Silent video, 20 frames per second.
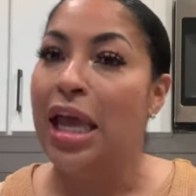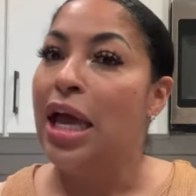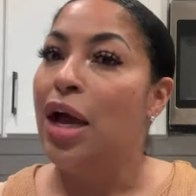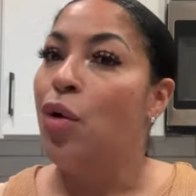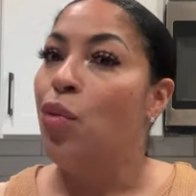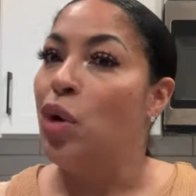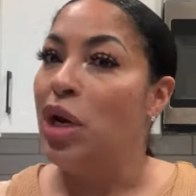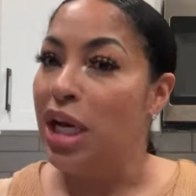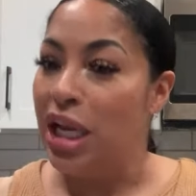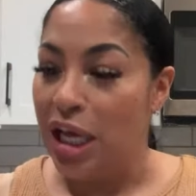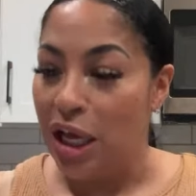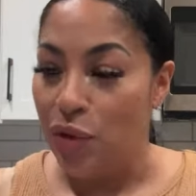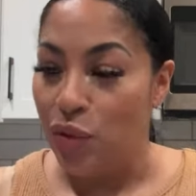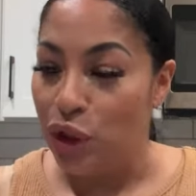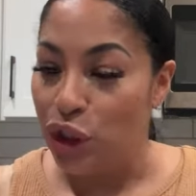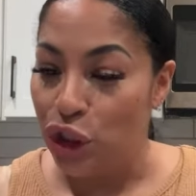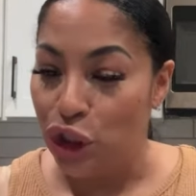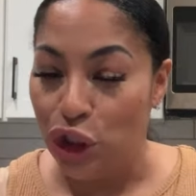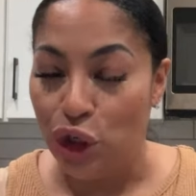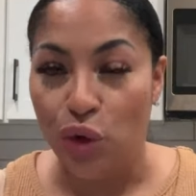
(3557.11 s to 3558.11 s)
We love
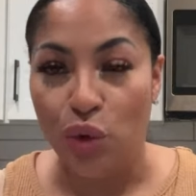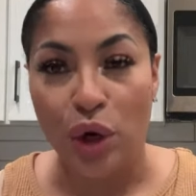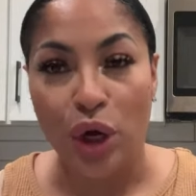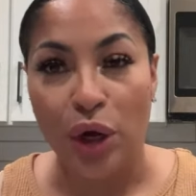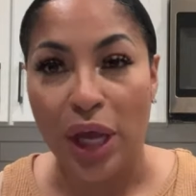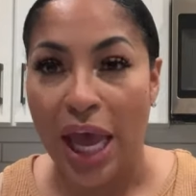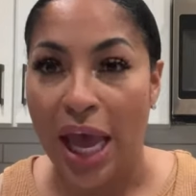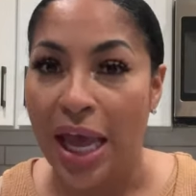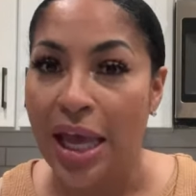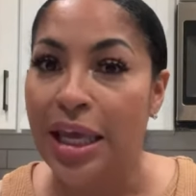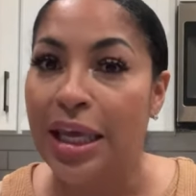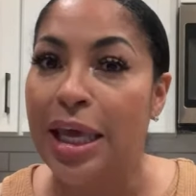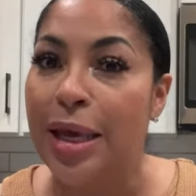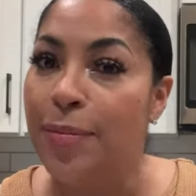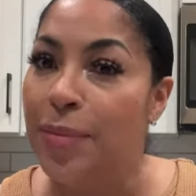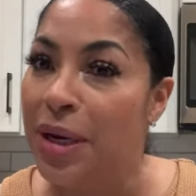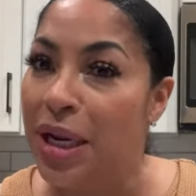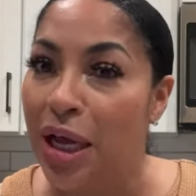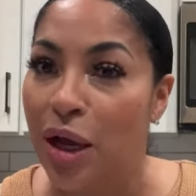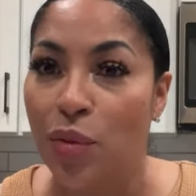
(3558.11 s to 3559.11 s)
what you're doing, okay? Keep
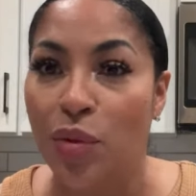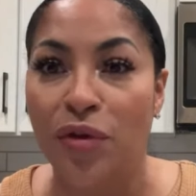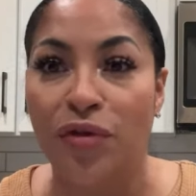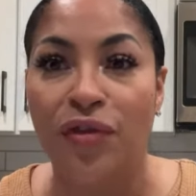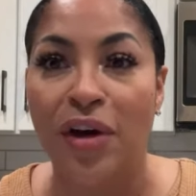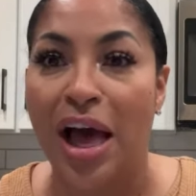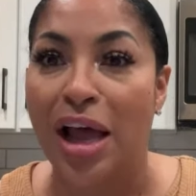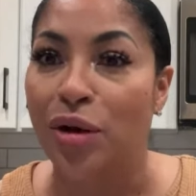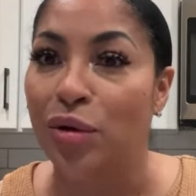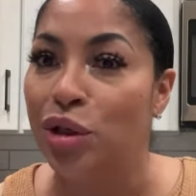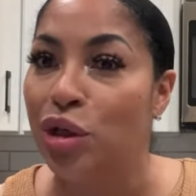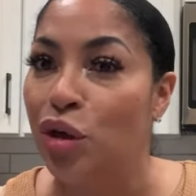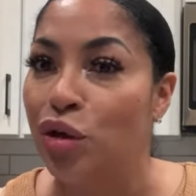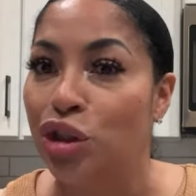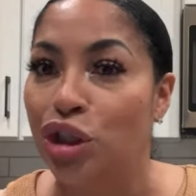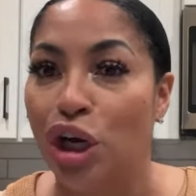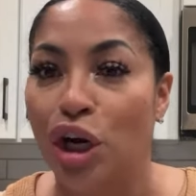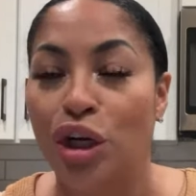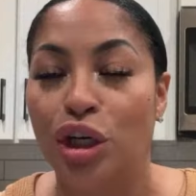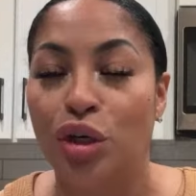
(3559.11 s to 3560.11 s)
it up. We're following your
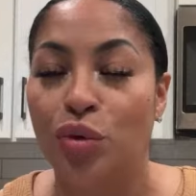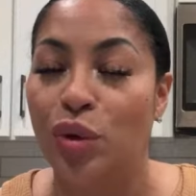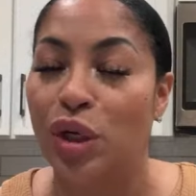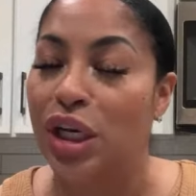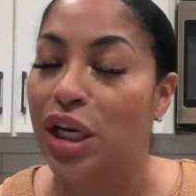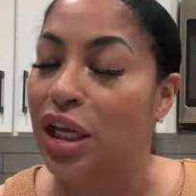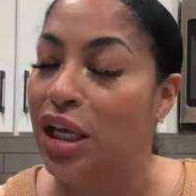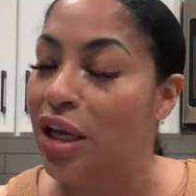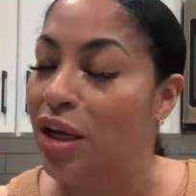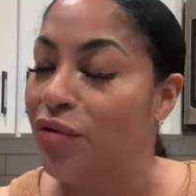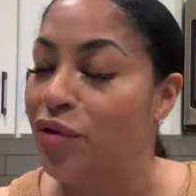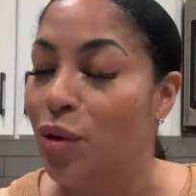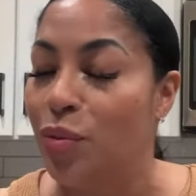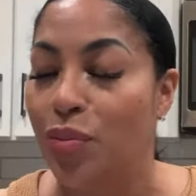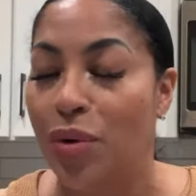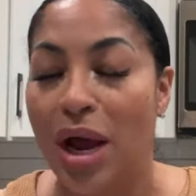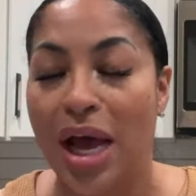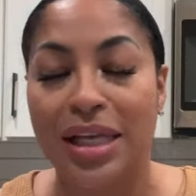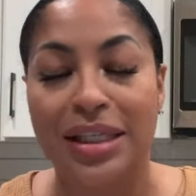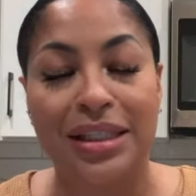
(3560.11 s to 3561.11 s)
journey. We love your
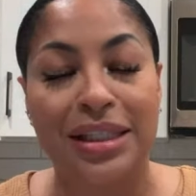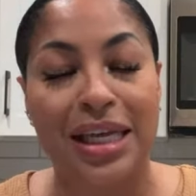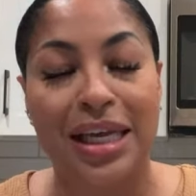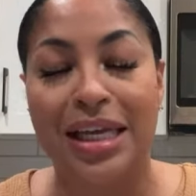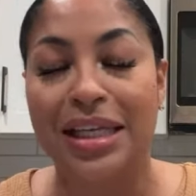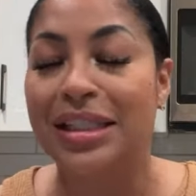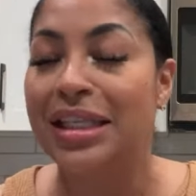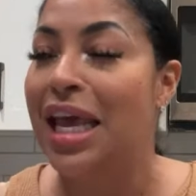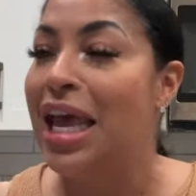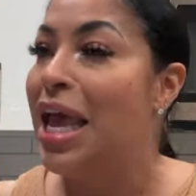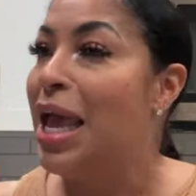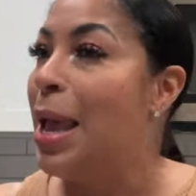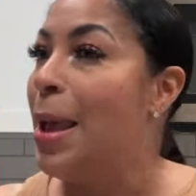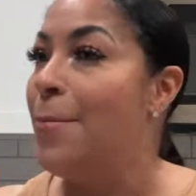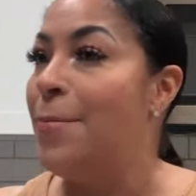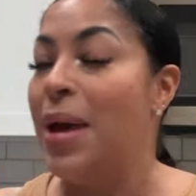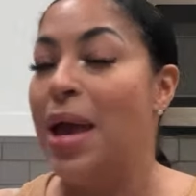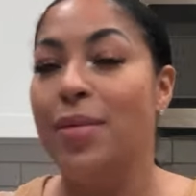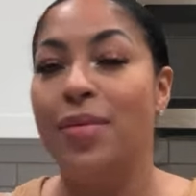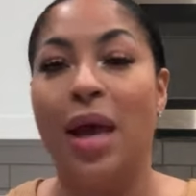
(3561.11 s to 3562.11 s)
process. And
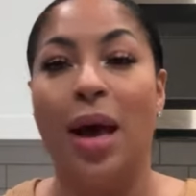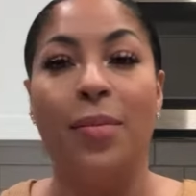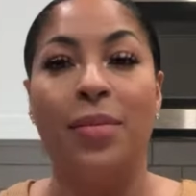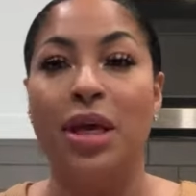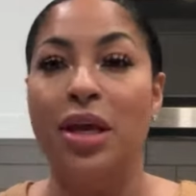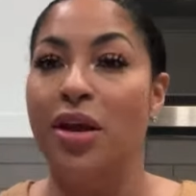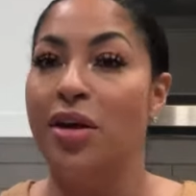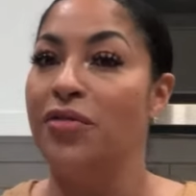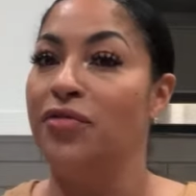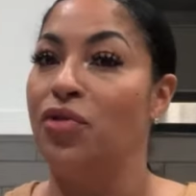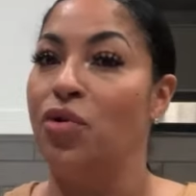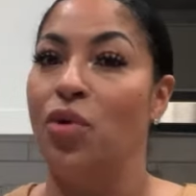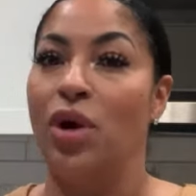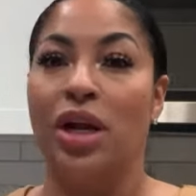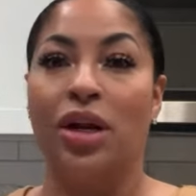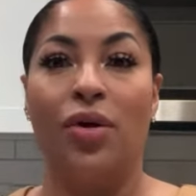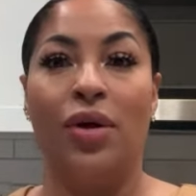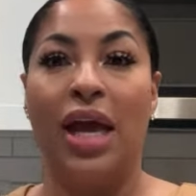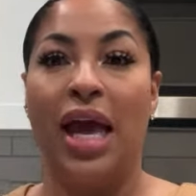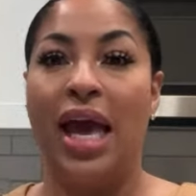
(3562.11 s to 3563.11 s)
baby, I'm here for it,
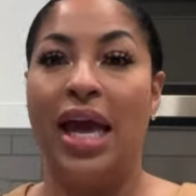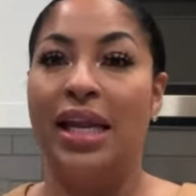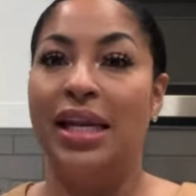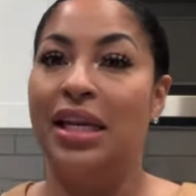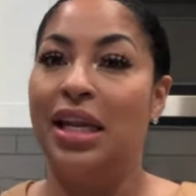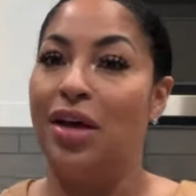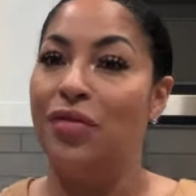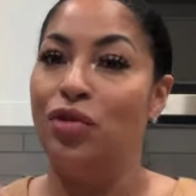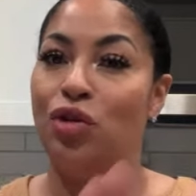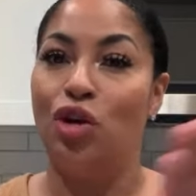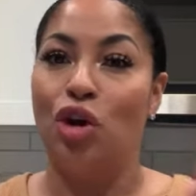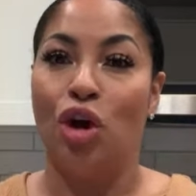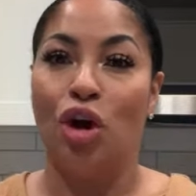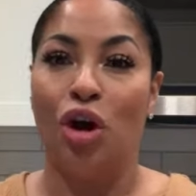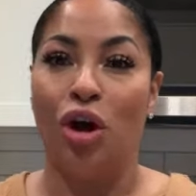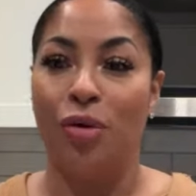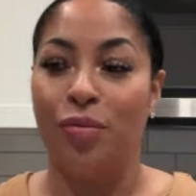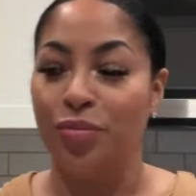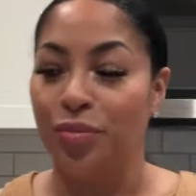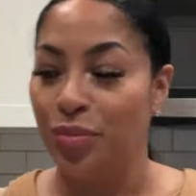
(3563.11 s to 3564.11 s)
okay? Love you,
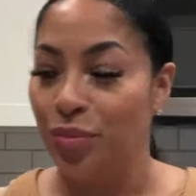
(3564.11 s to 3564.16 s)
girl.